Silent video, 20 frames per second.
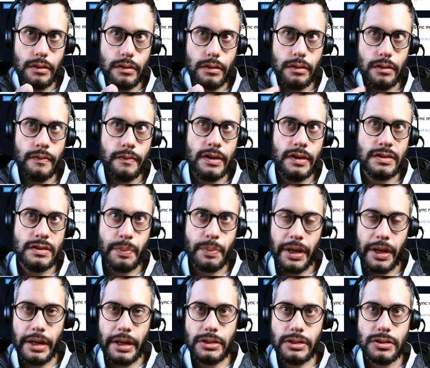this
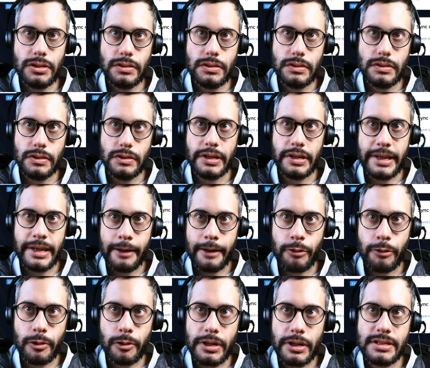page, so the get
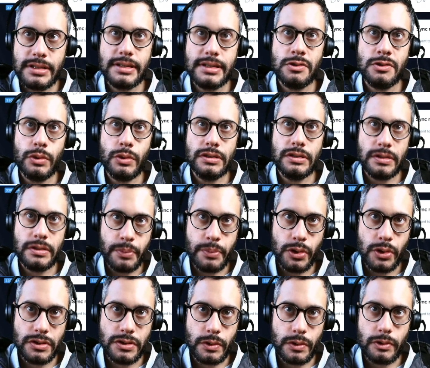request as well as the
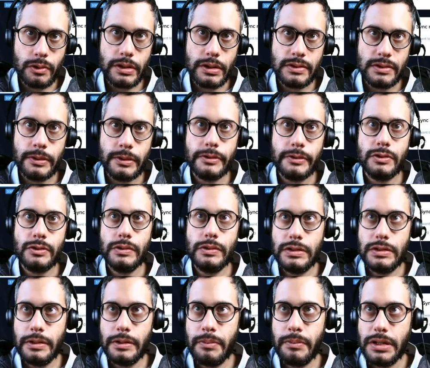post request whenever someone
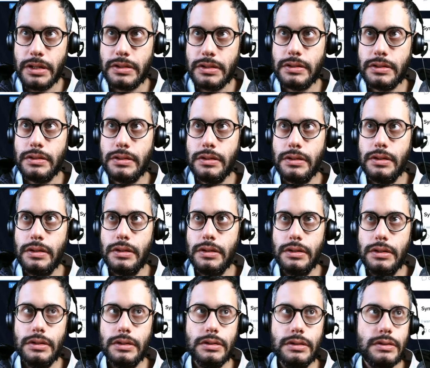submits.
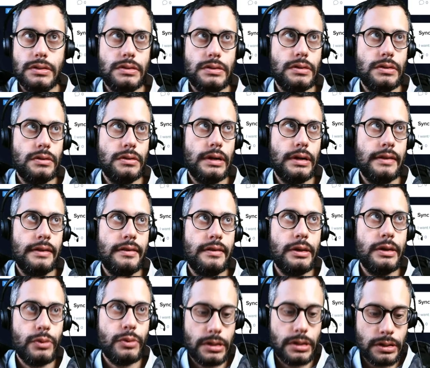So I think
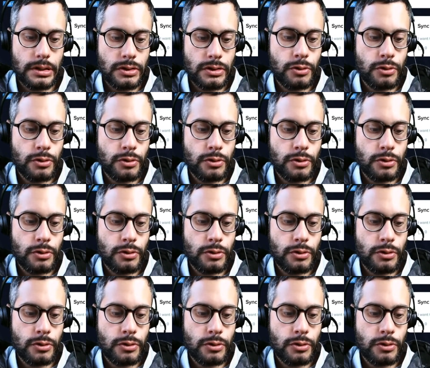we can do